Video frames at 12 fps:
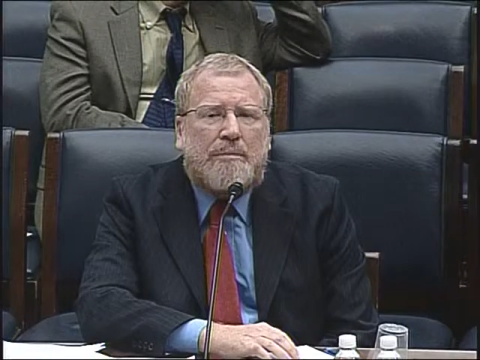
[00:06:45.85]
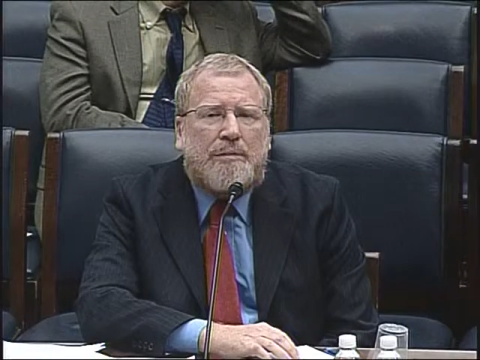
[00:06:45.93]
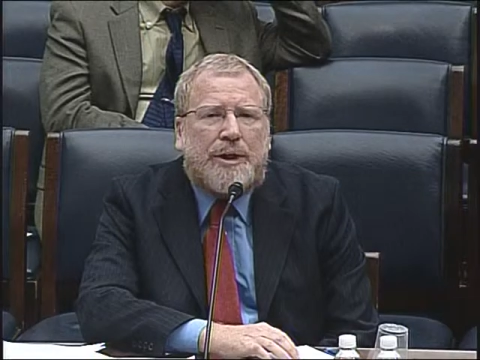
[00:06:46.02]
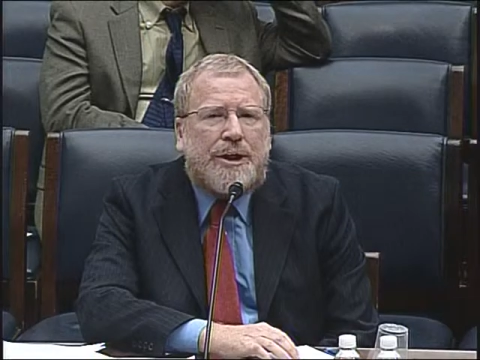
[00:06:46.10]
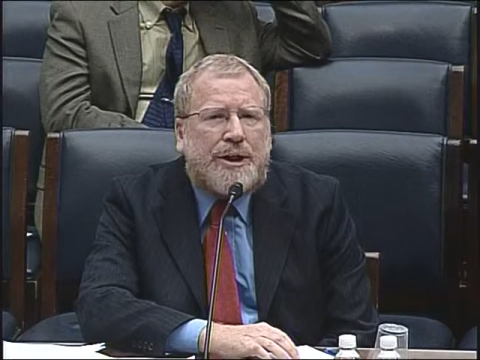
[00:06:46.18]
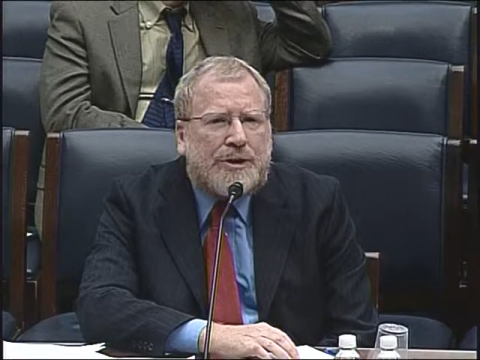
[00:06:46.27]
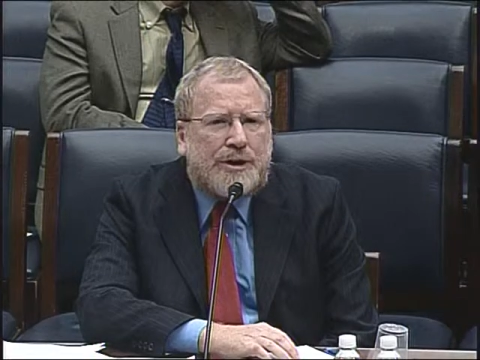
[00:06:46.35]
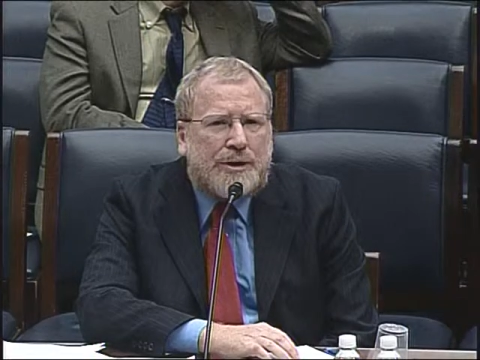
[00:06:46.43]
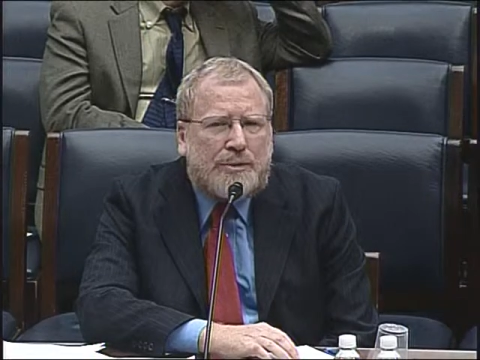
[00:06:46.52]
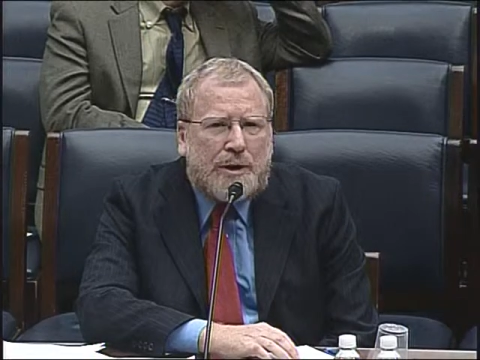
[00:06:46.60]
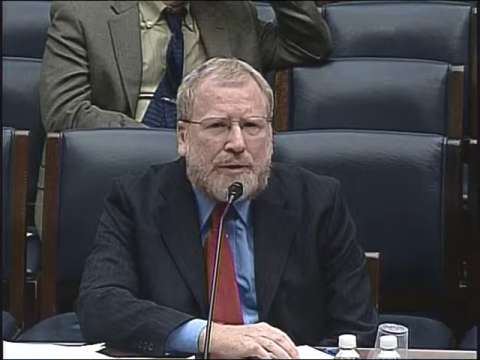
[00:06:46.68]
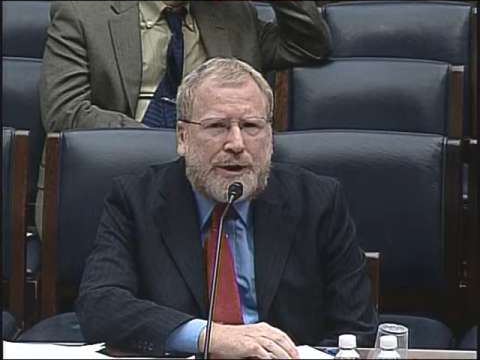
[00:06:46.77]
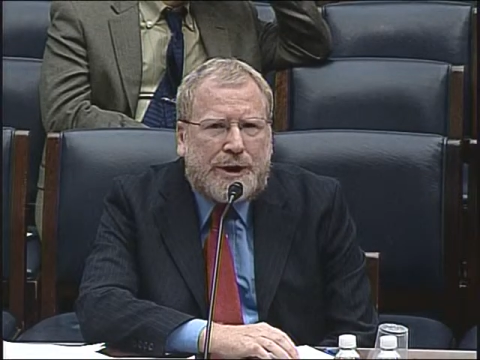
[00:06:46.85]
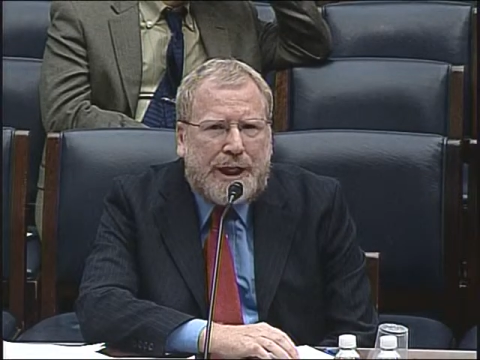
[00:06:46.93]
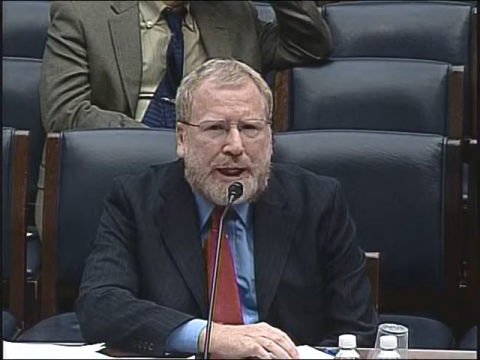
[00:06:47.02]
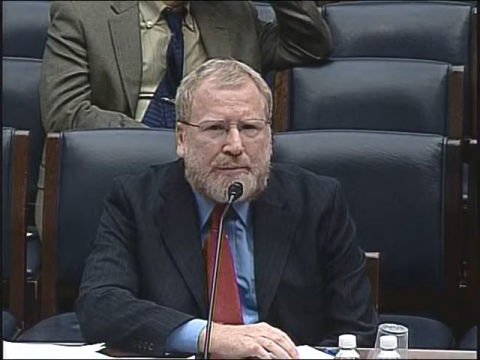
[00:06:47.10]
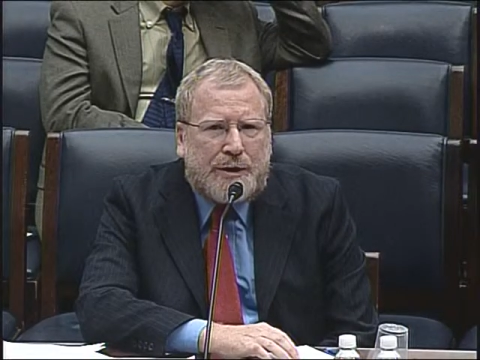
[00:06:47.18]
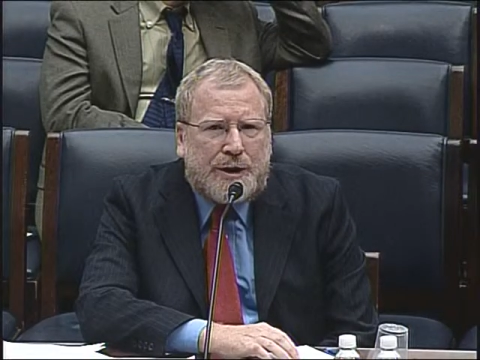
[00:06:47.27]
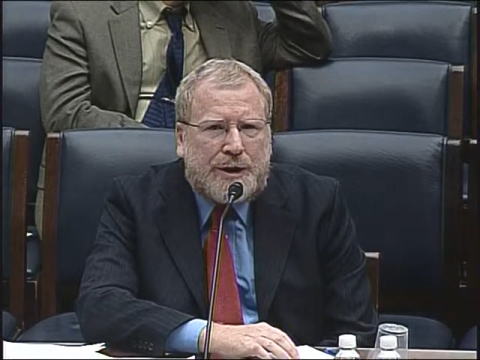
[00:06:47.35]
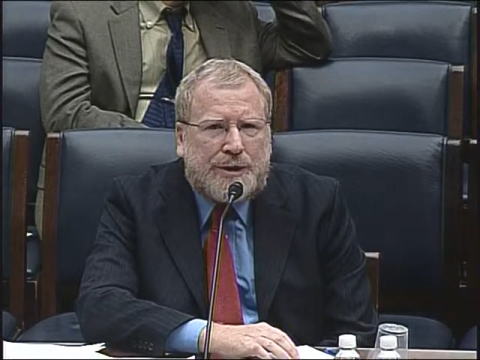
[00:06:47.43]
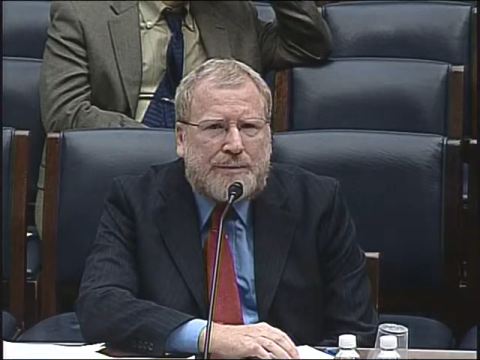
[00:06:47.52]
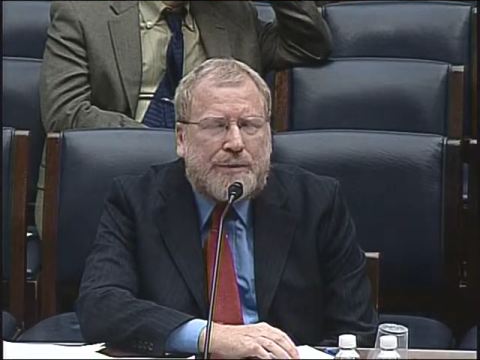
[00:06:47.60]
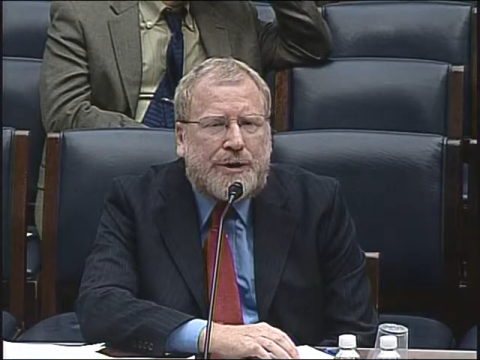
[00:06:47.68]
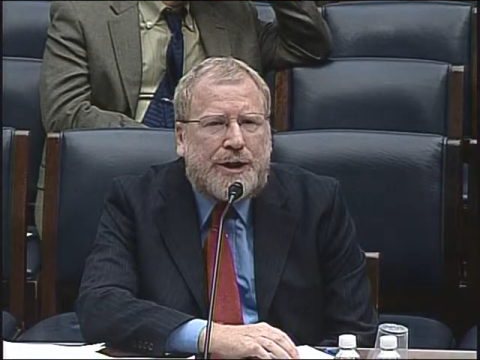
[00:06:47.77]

But it isn't crony capitalism